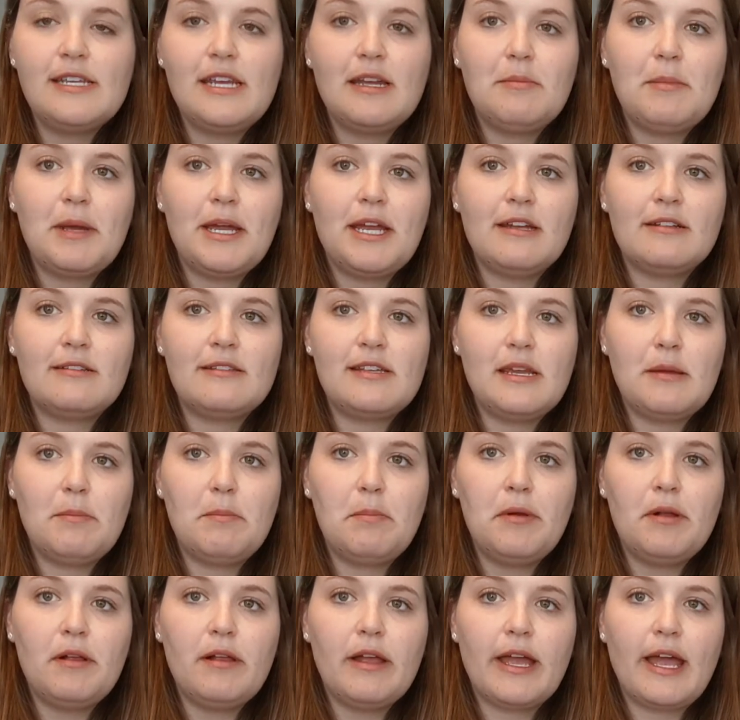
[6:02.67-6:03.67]
see on my
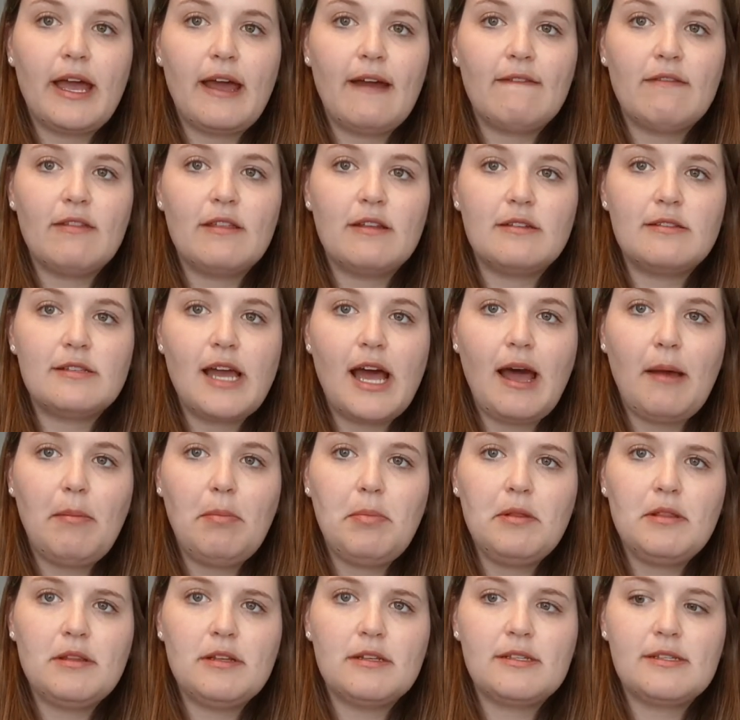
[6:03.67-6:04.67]
example, I have the
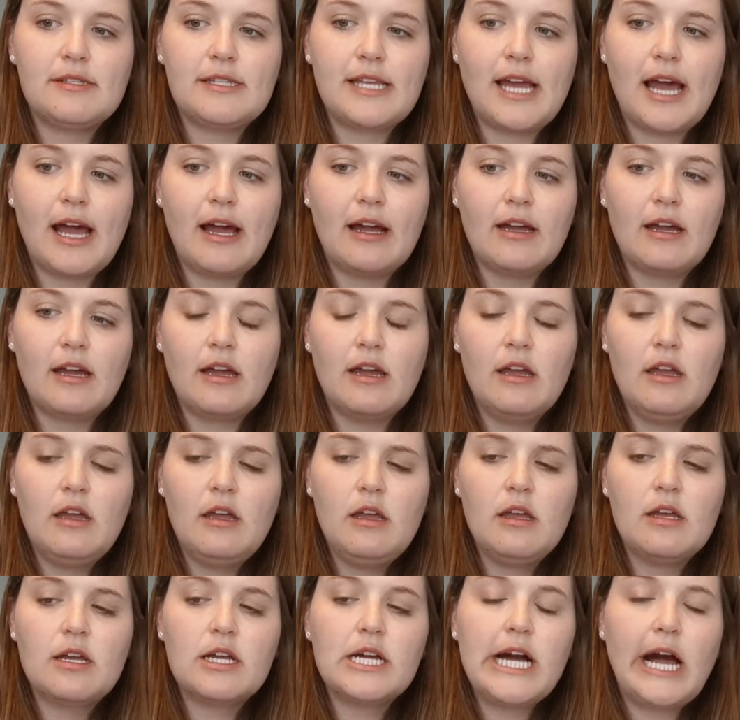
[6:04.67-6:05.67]
top of the sock
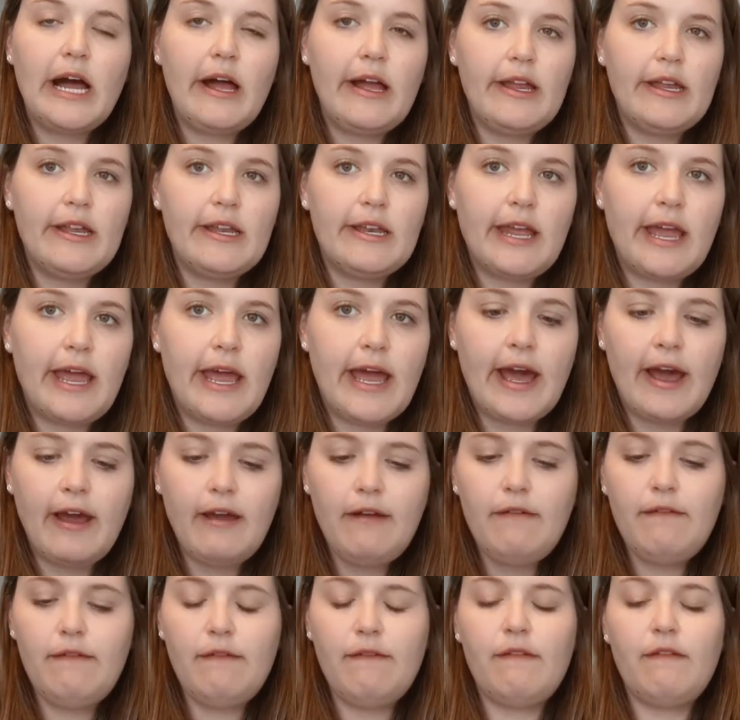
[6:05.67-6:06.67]
cut in
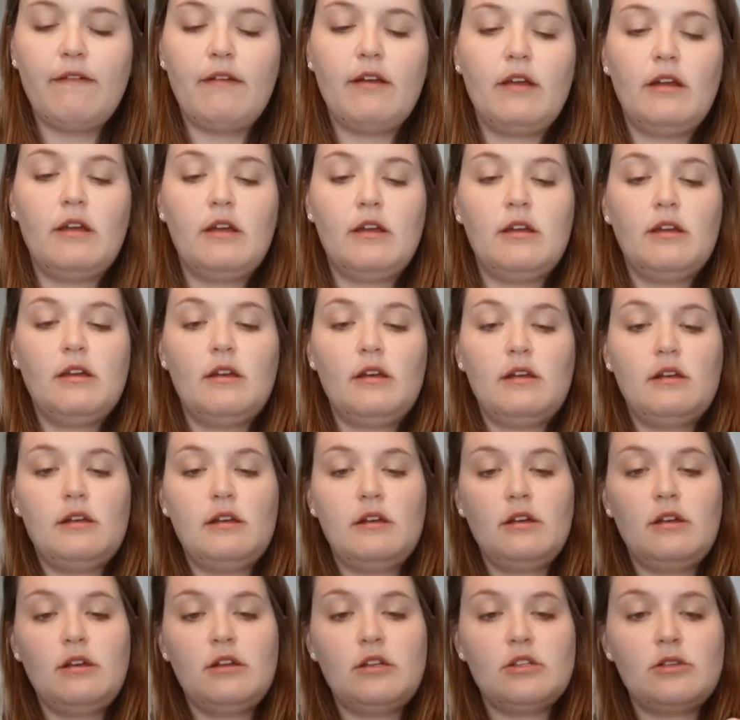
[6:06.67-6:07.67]
half.
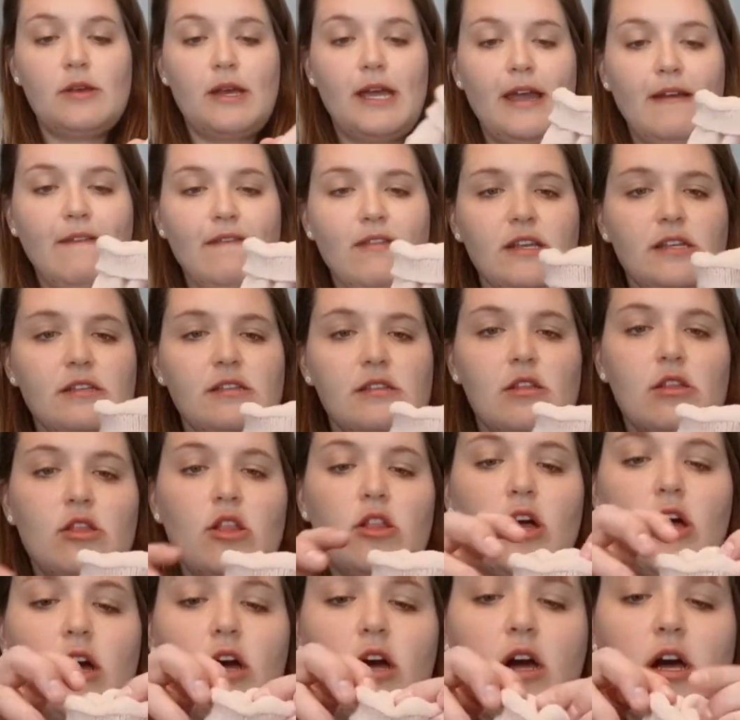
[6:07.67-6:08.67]
So I have this
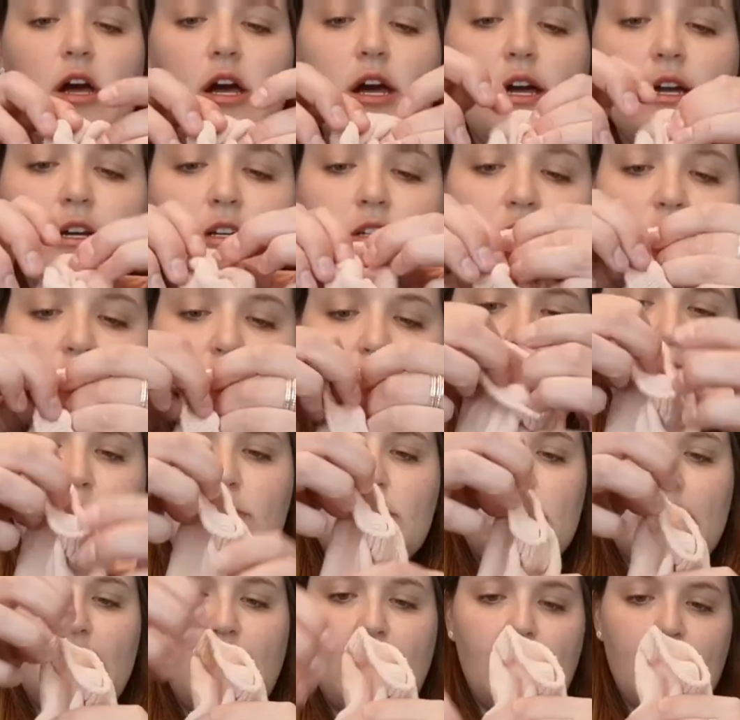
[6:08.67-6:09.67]
long tube
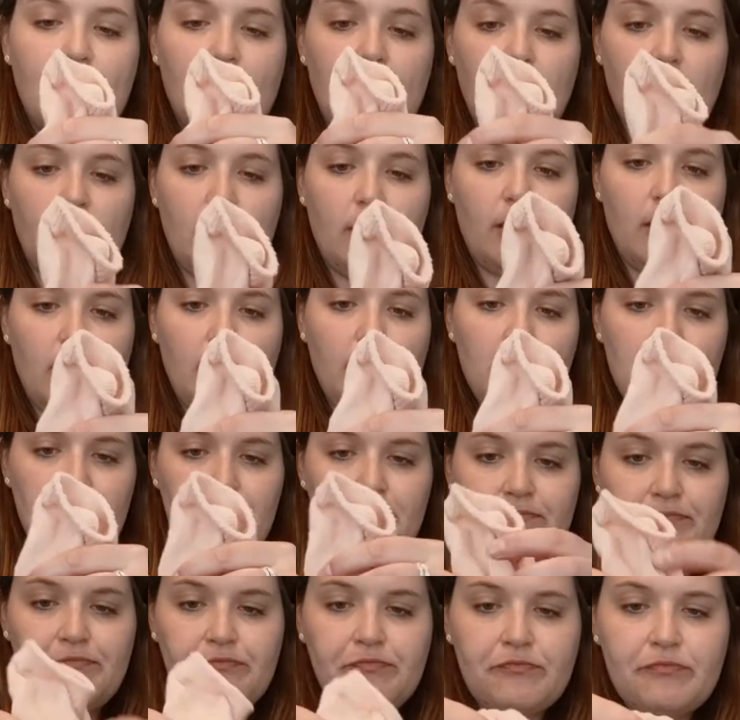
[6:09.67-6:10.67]
sock here.
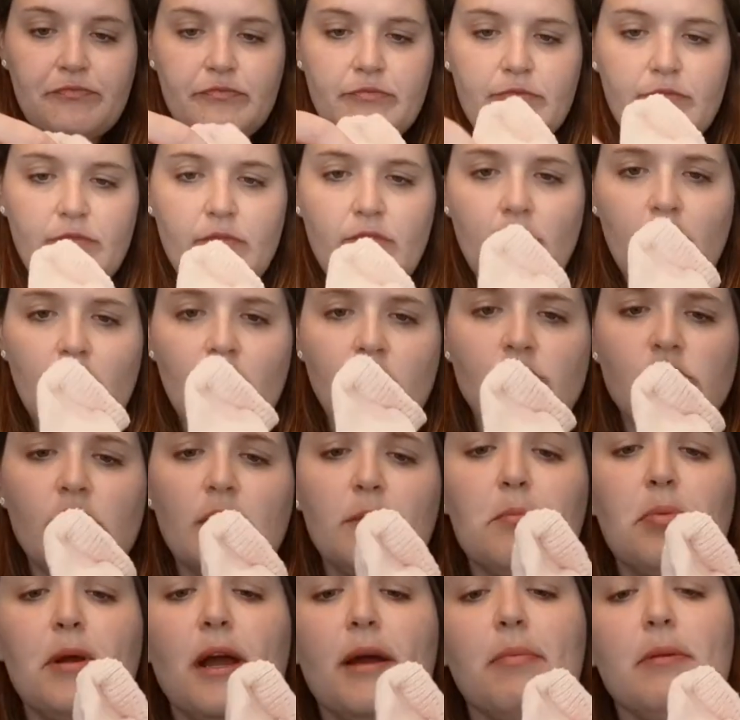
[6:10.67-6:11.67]
So
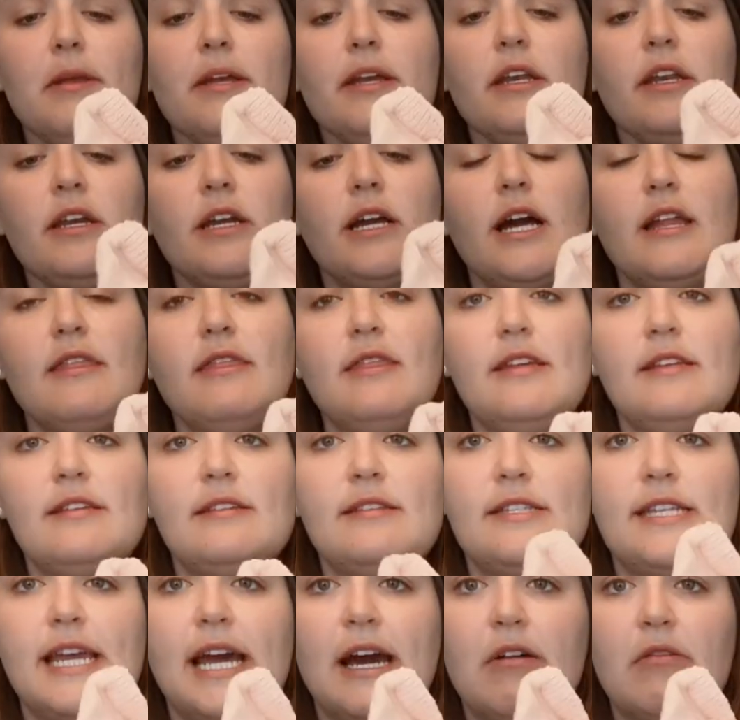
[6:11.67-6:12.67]
I'm probably going to cut
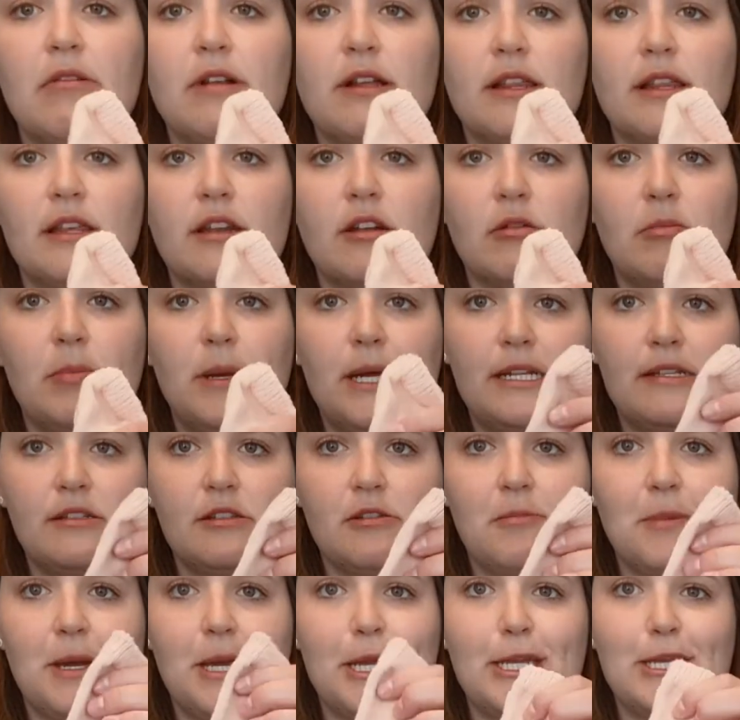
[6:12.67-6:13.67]
this down a little bit
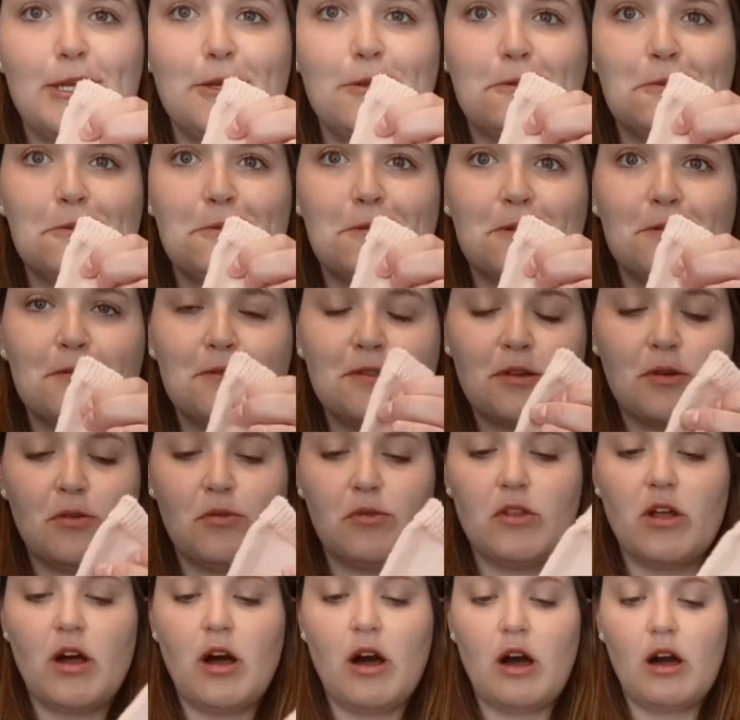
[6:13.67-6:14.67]
so my ears aren't so
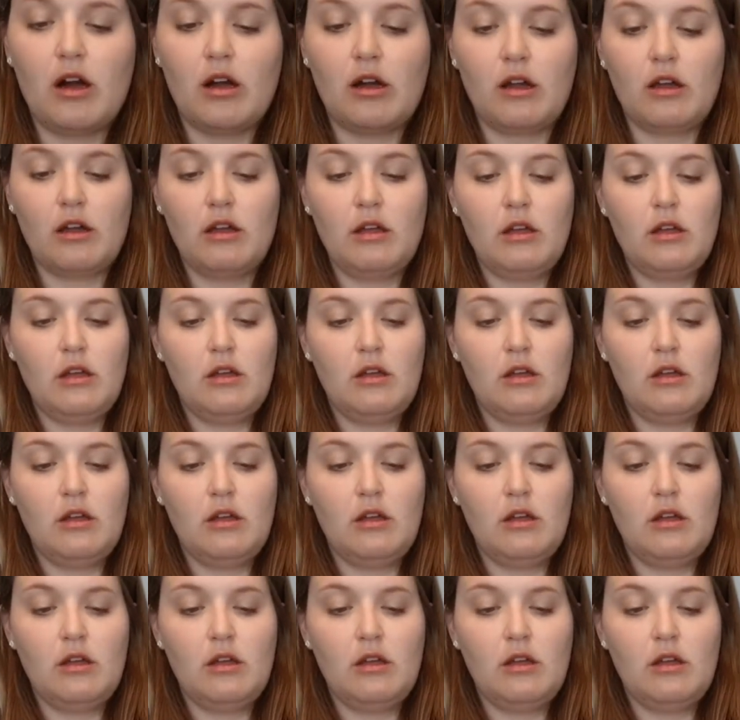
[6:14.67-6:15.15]
long.